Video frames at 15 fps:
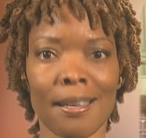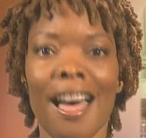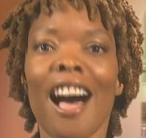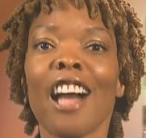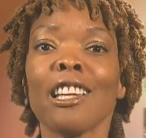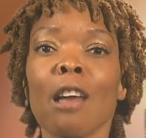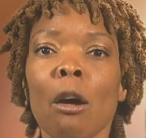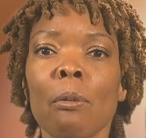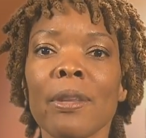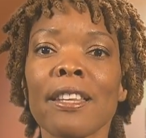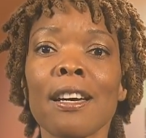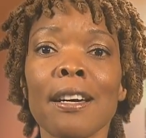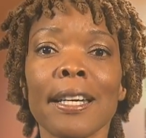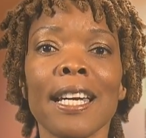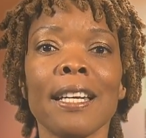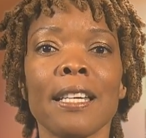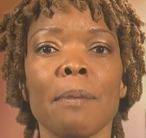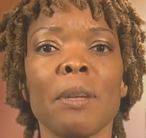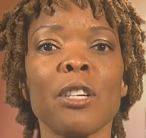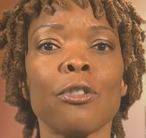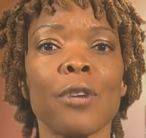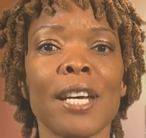along with cooking
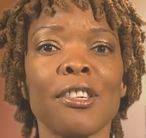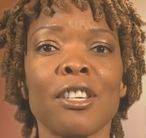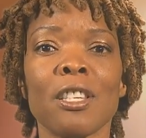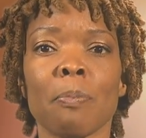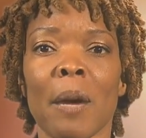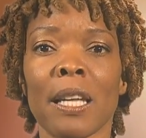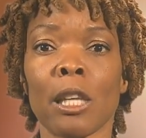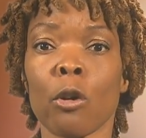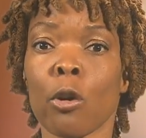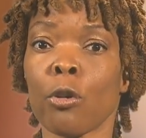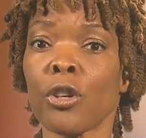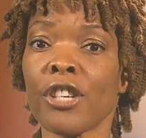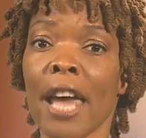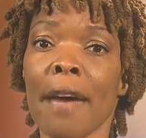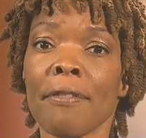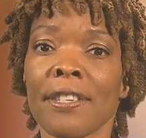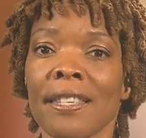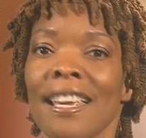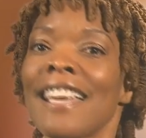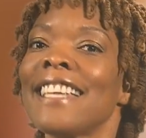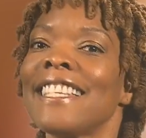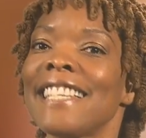demonstrations by local chefs,
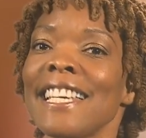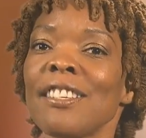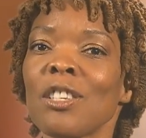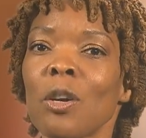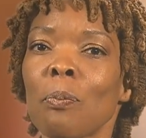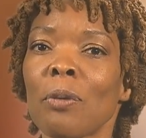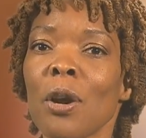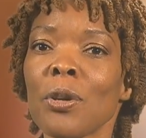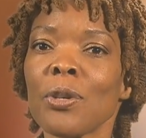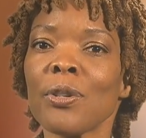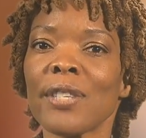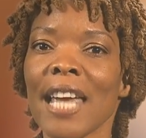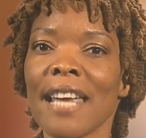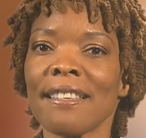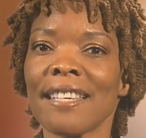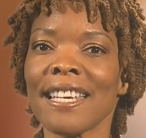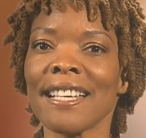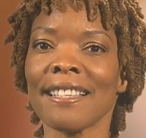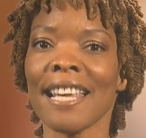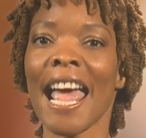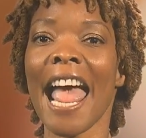seasonal produce tastings,